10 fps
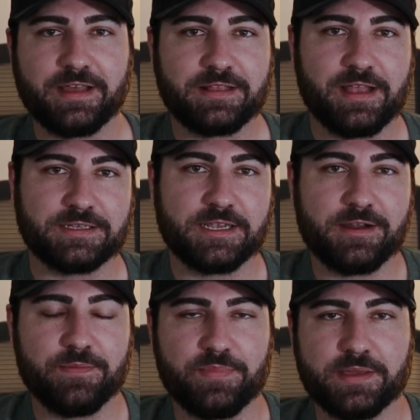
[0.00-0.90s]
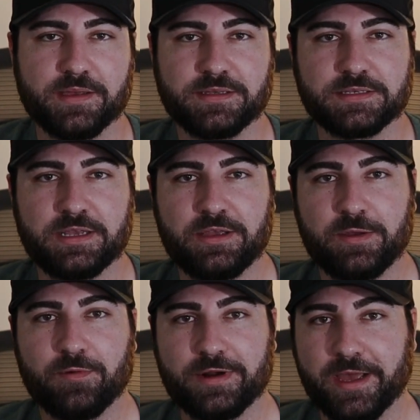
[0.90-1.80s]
like that setup because what